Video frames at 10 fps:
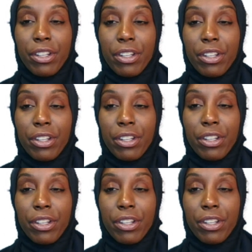
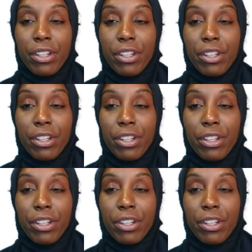importance
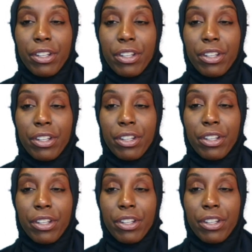of
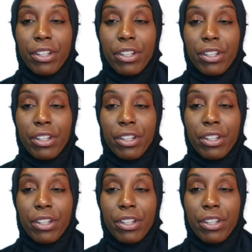the
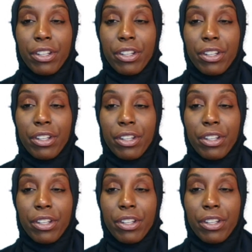financial
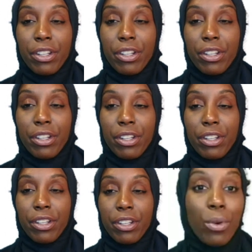foundation. I tell you I have a
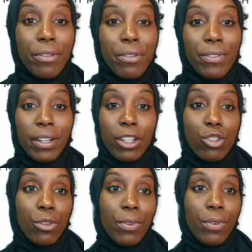financial foundation because
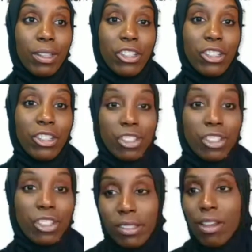I don't even know what a
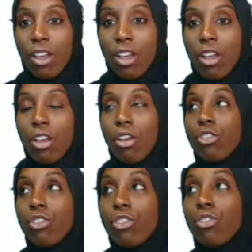financial foundation
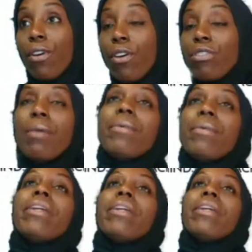is. So
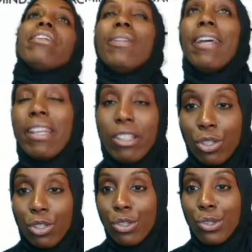first, let me
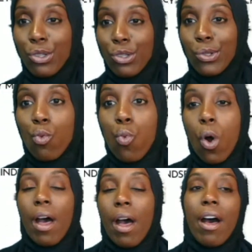explain to you
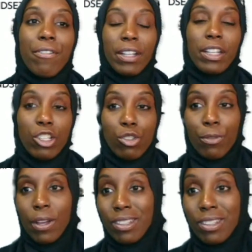what a financial
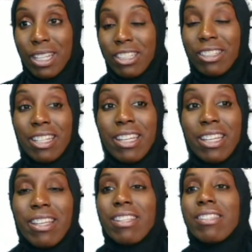foundation
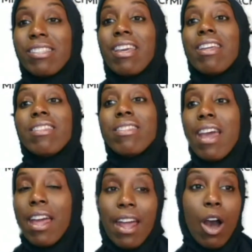is, and then
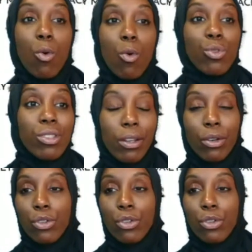I will tell
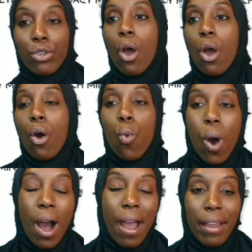you why it
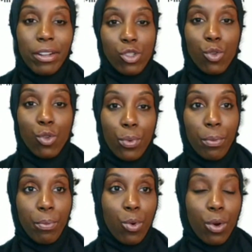is super important
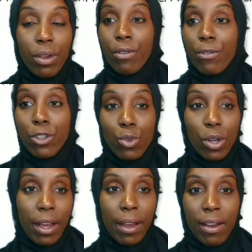for you to have one.
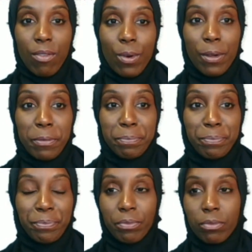
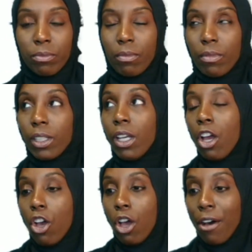A
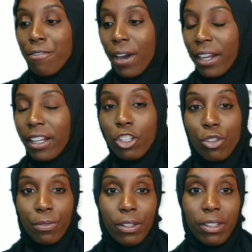financial foundation
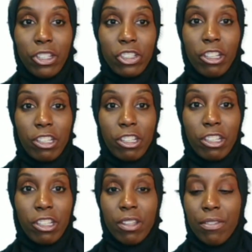consists of these
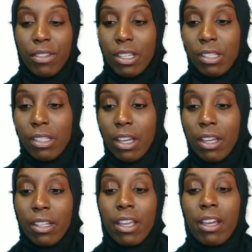things. It
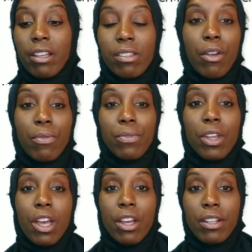consists of
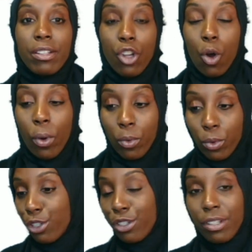knowing what your debt
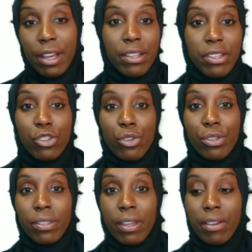is, your
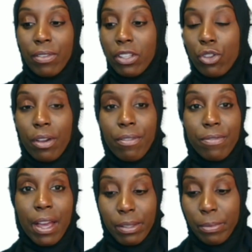savings, your investment,
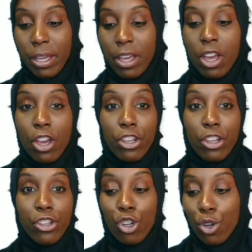your
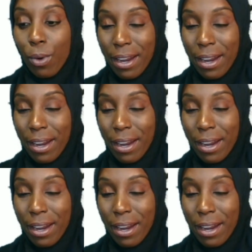credit,